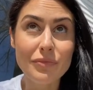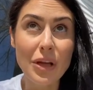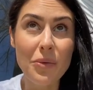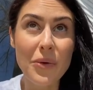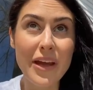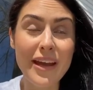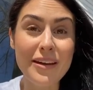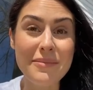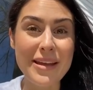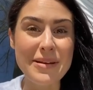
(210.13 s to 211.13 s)
would
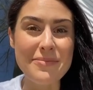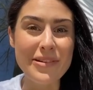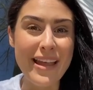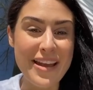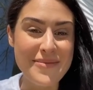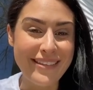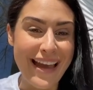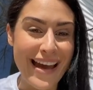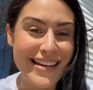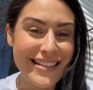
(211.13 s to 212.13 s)
make people like me
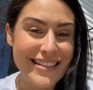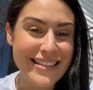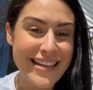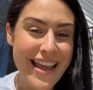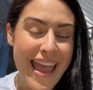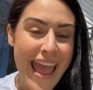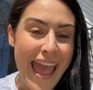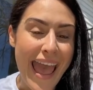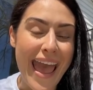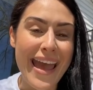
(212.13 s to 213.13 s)
less.
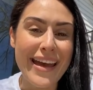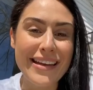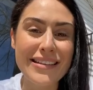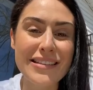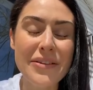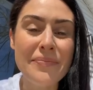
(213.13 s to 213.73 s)
And,